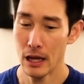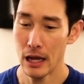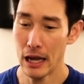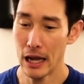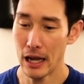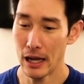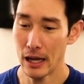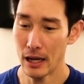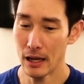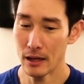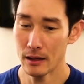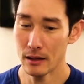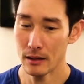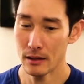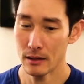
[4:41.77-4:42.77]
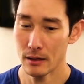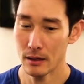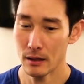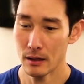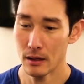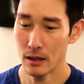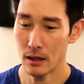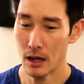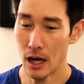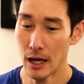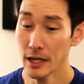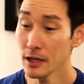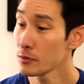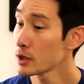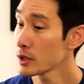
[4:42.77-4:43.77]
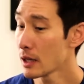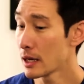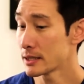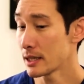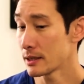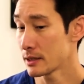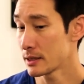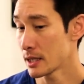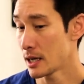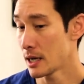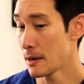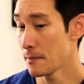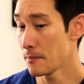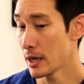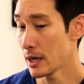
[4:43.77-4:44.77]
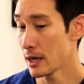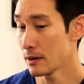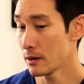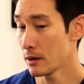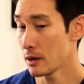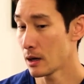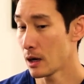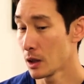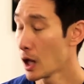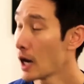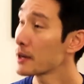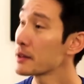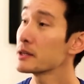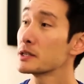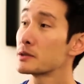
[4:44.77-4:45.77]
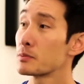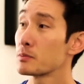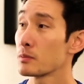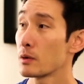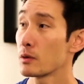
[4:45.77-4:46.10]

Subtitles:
And I didn't realize at the time that a lot of these